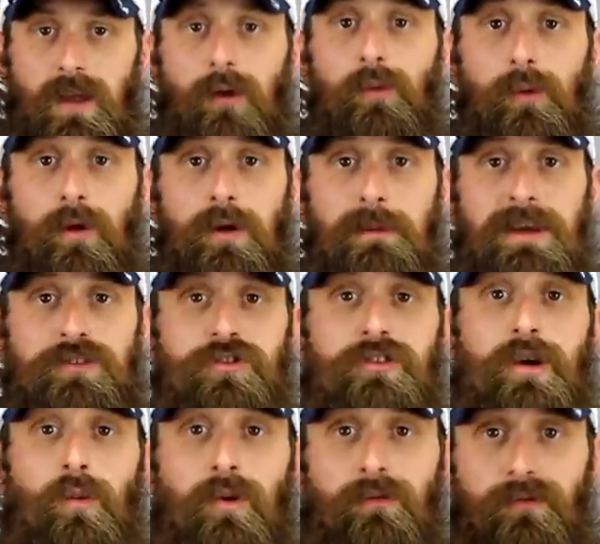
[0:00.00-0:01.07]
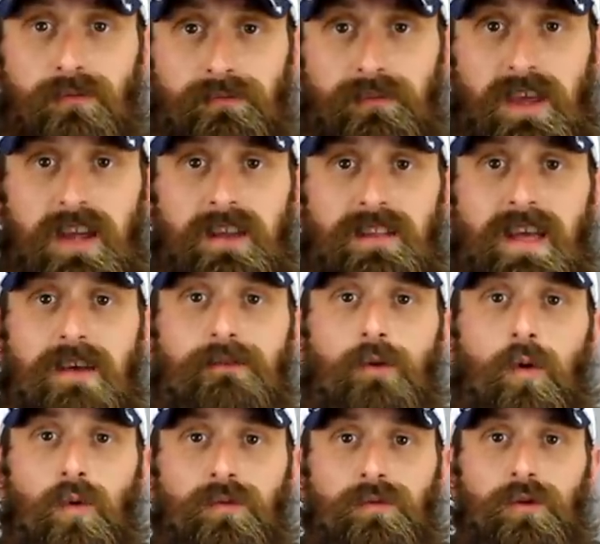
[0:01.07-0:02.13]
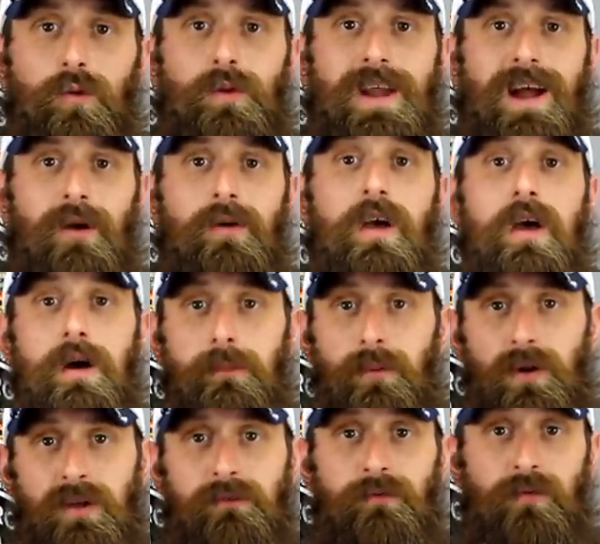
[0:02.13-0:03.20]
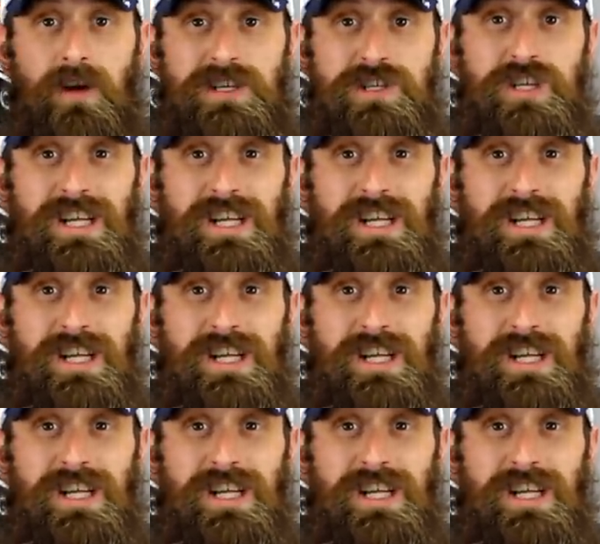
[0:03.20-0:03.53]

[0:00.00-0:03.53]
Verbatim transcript: And we want to make sure that we're getting that old fluid out, putting fresh,